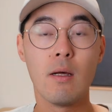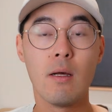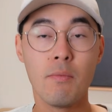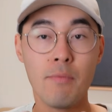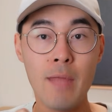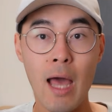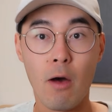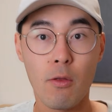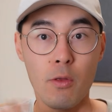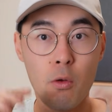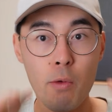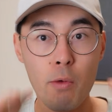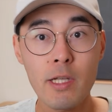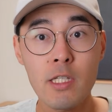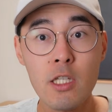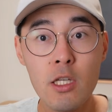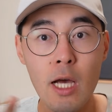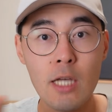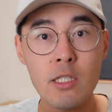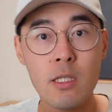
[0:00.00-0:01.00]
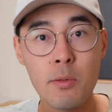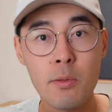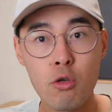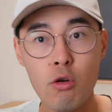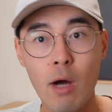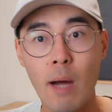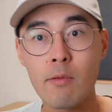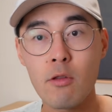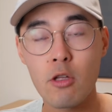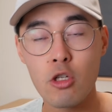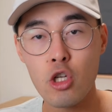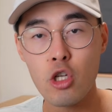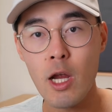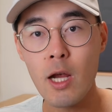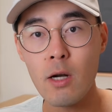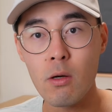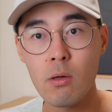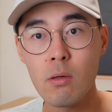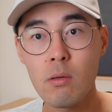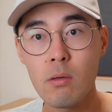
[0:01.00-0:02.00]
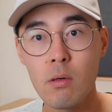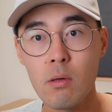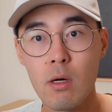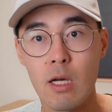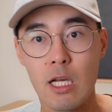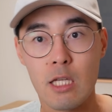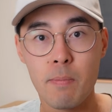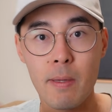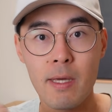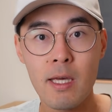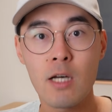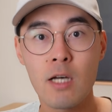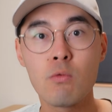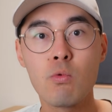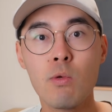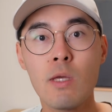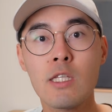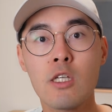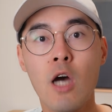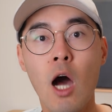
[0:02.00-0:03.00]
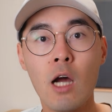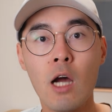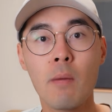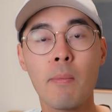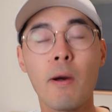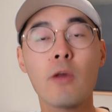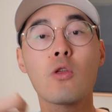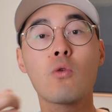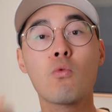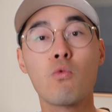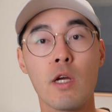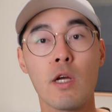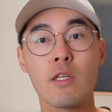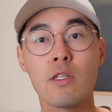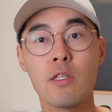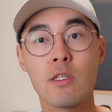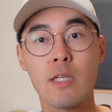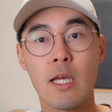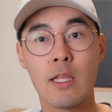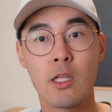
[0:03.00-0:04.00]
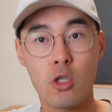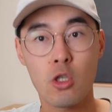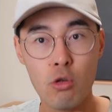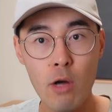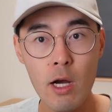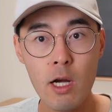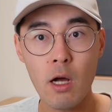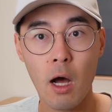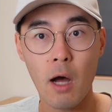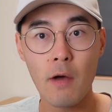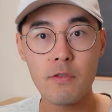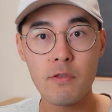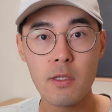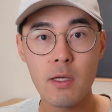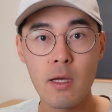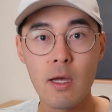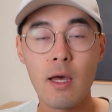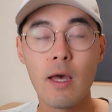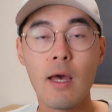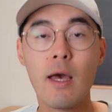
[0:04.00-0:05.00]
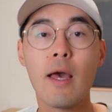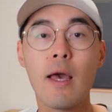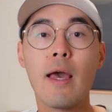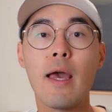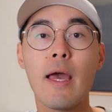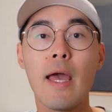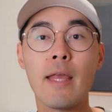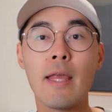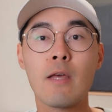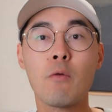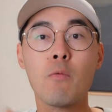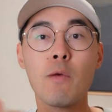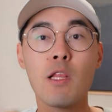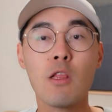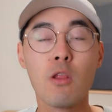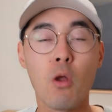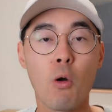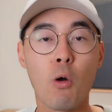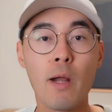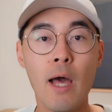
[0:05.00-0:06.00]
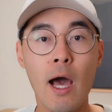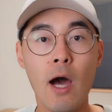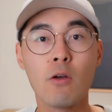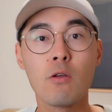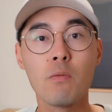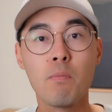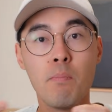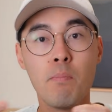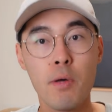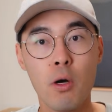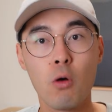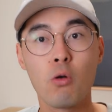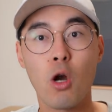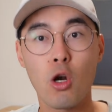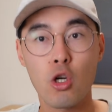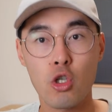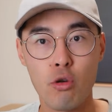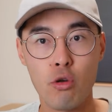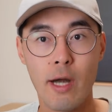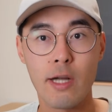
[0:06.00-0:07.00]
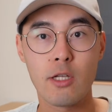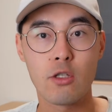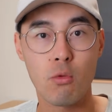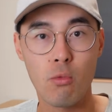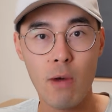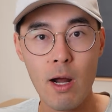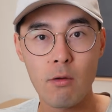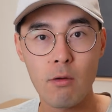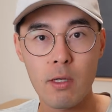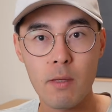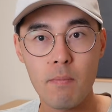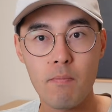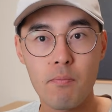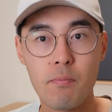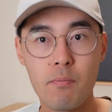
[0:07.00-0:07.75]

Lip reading: Now, the reason you guys subscribe to this channel is because we talk about the risks and the trade-offs, and then we learn how to build our strategy around it.